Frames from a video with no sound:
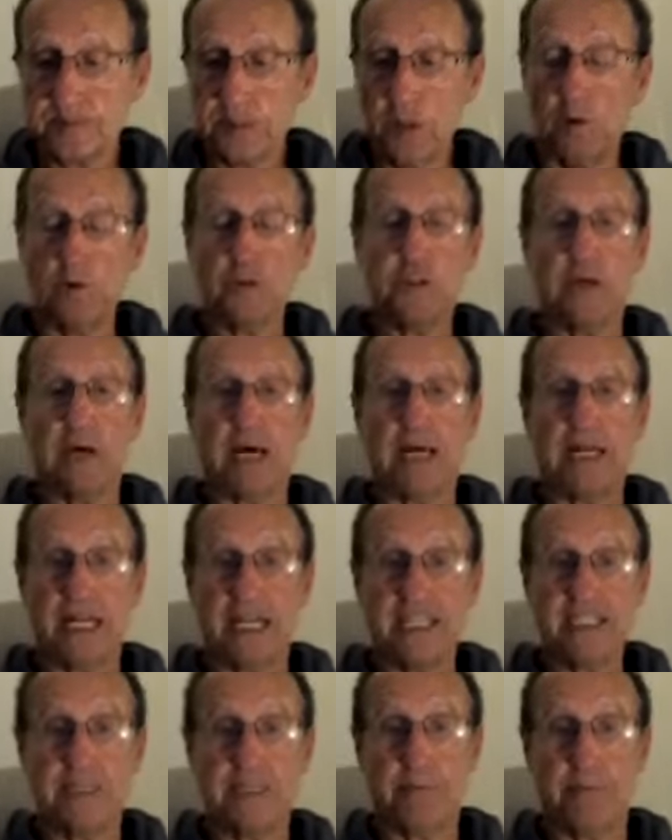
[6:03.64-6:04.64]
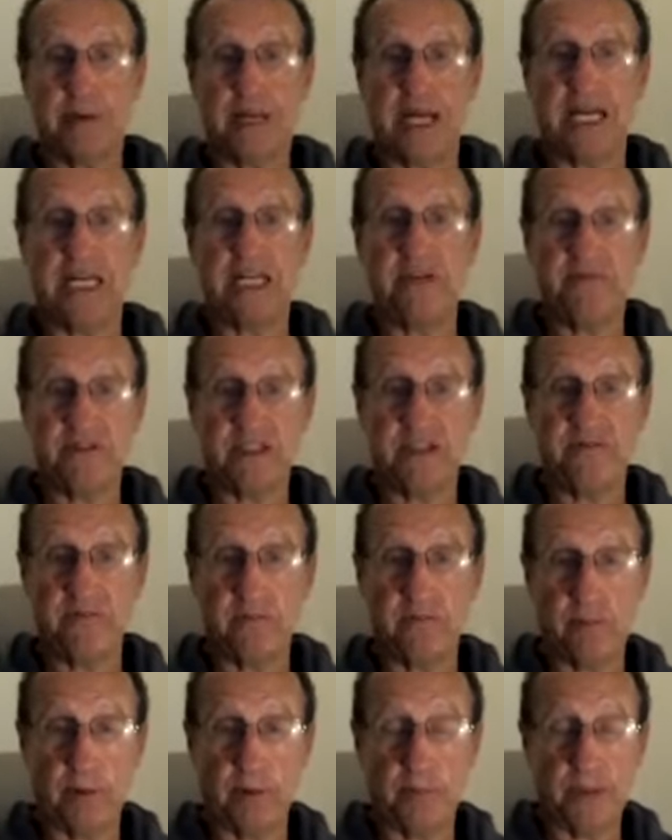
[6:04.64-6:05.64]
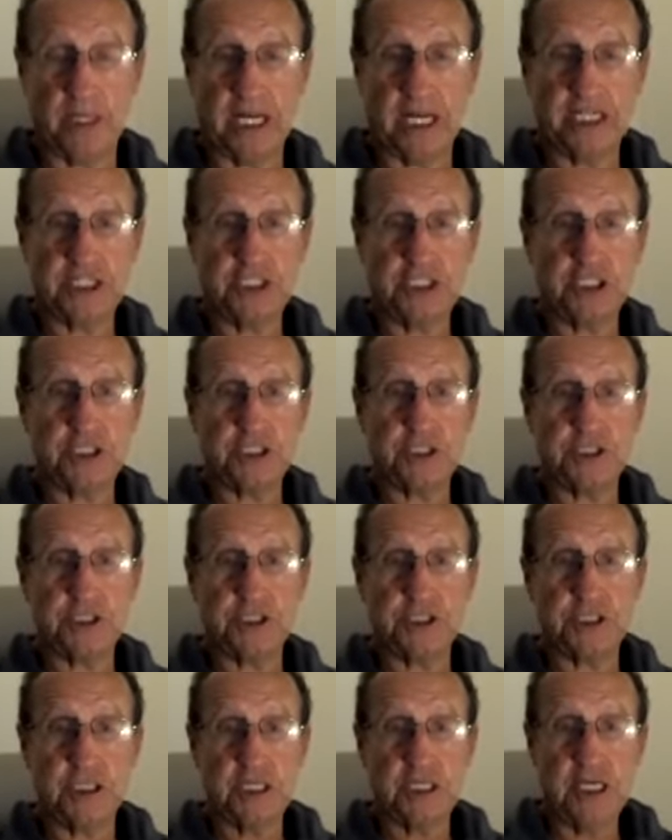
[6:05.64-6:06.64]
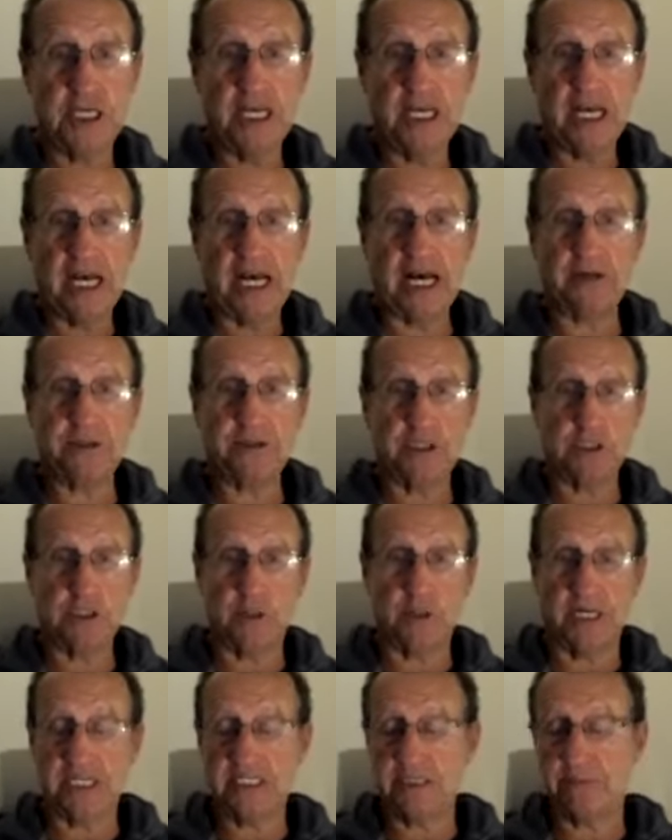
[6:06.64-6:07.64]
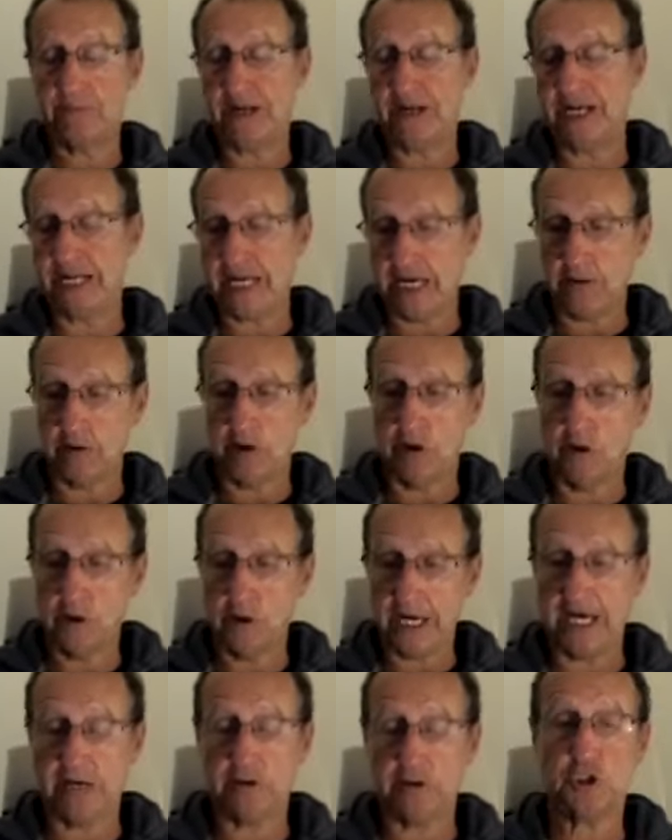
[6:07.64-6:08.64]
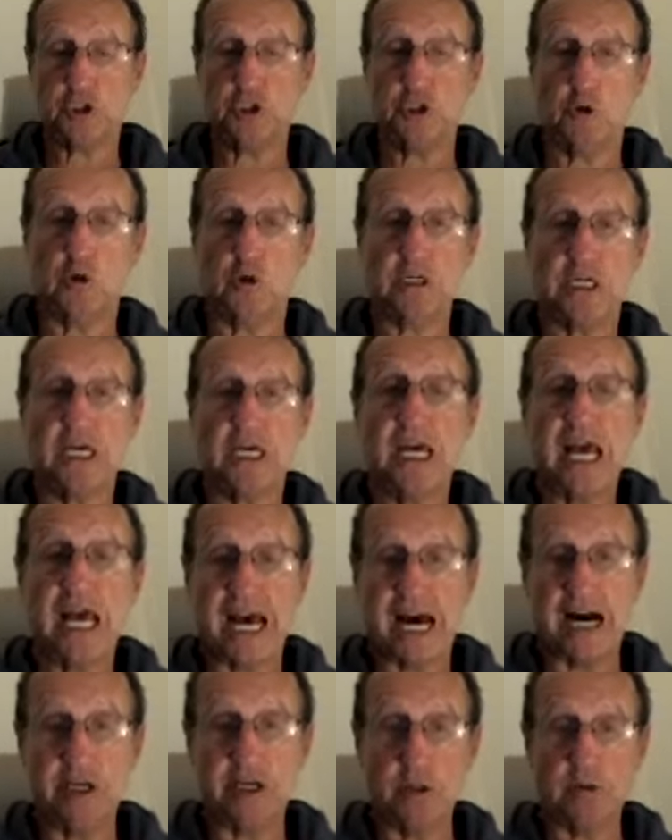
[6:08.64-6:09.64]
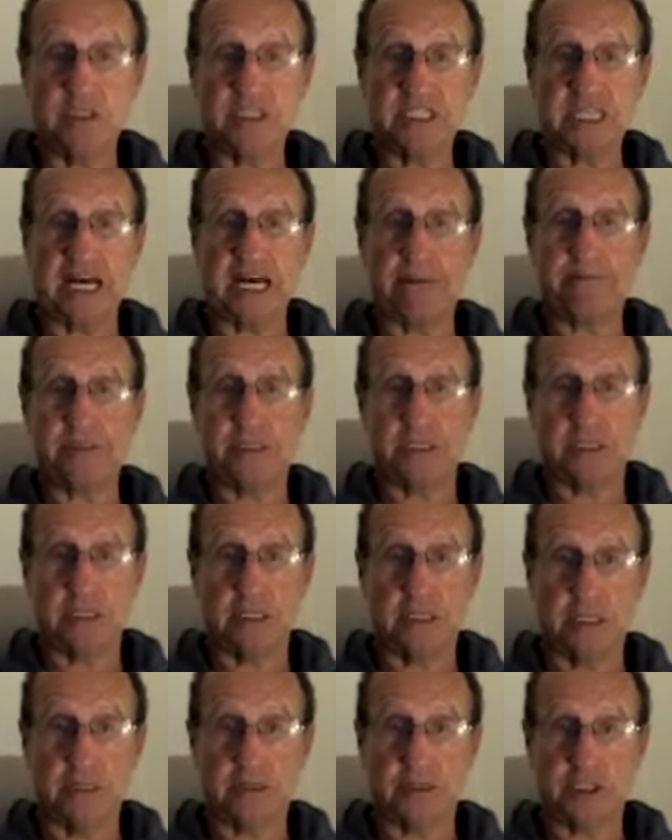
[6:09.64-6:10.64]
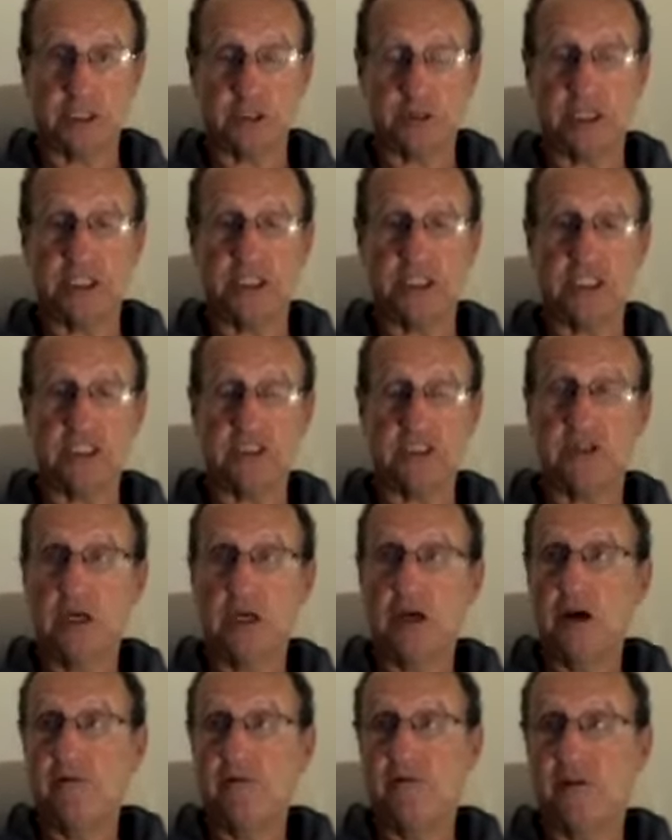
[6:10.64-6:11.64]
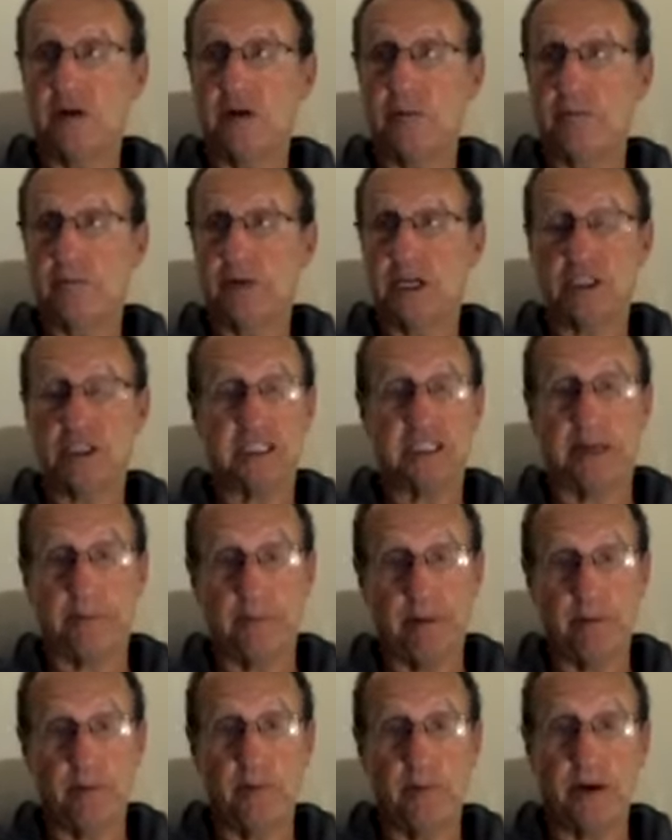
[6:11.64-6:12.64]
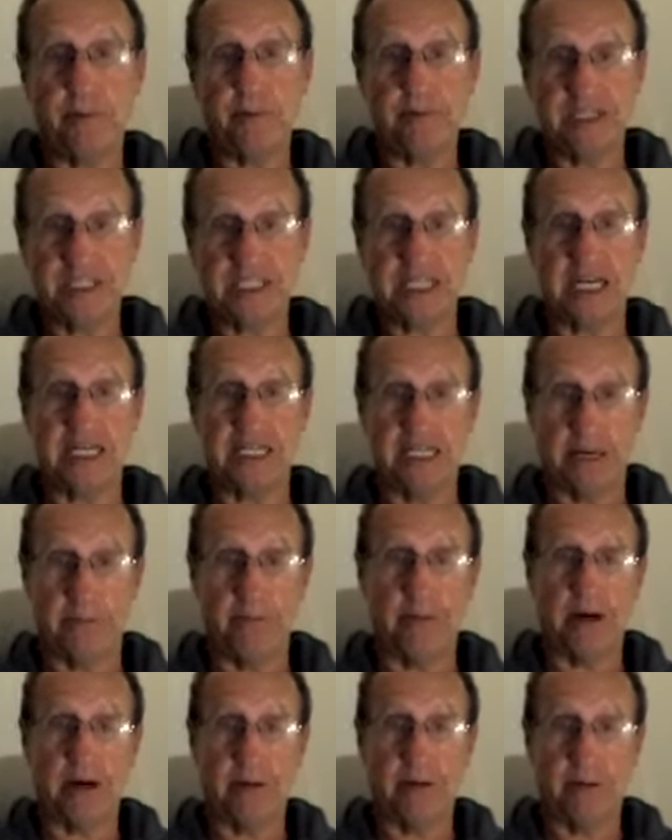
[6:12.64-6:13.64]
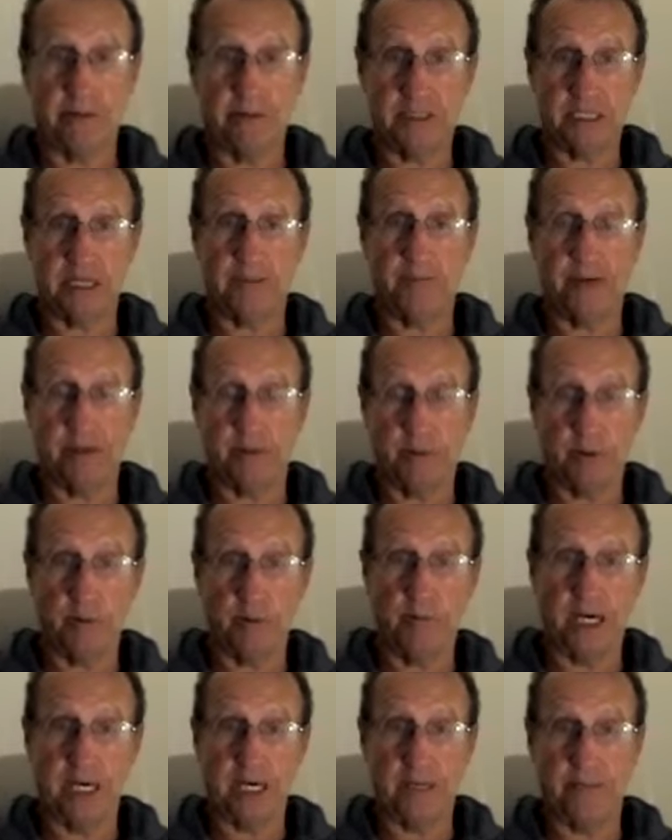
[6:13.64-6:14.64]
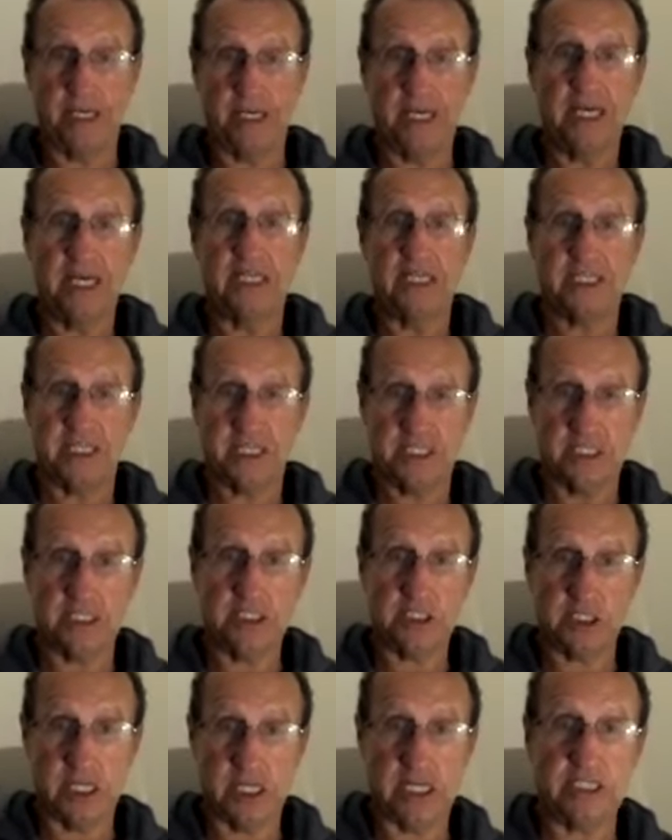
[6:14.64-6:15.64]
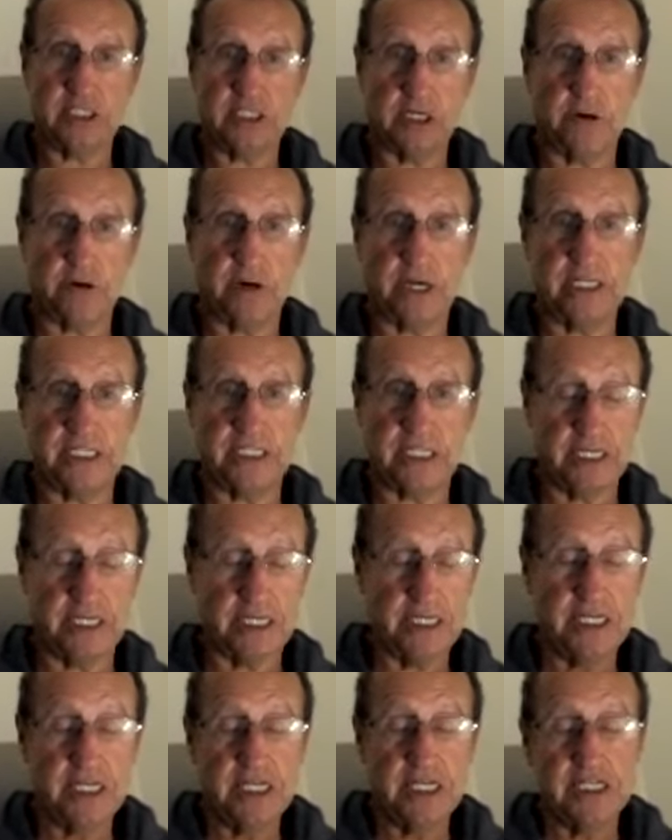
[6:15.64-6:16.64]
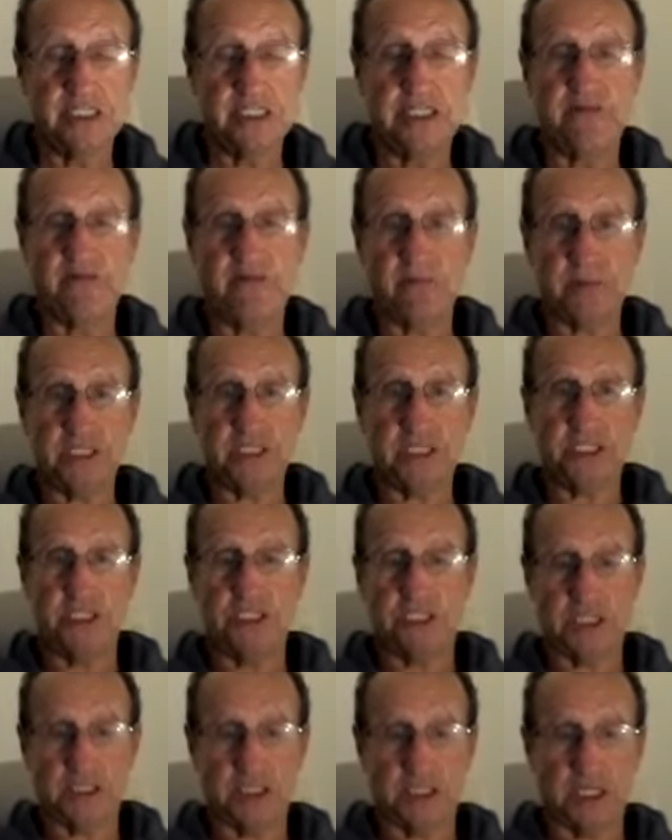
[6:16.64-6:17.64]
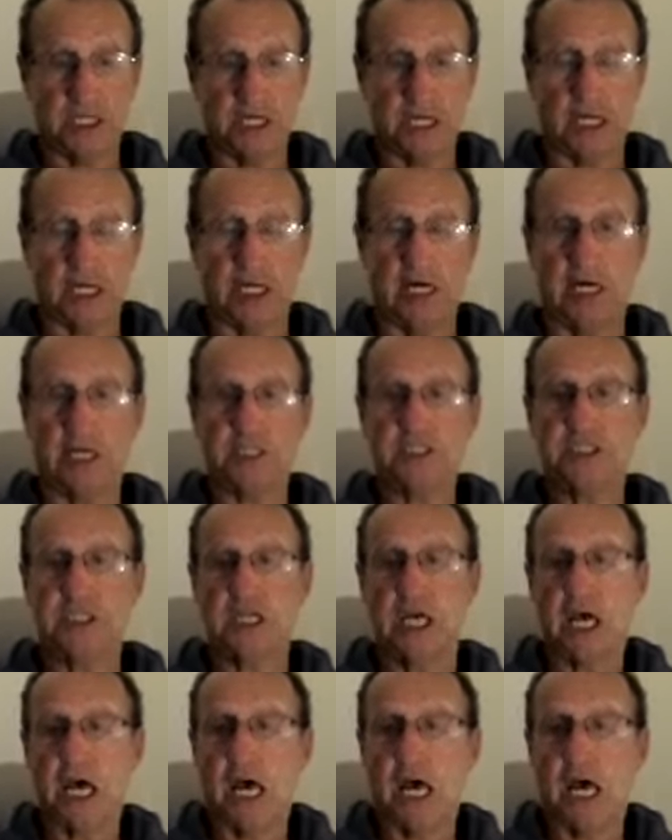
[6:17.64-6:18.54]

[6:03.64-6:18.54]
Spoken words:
also lesson planning for different populations, how to do a lesson plan, how long, how short, how you adapt the stretches because some people may be standing and some people may be sitting, so integrating different positions into the class.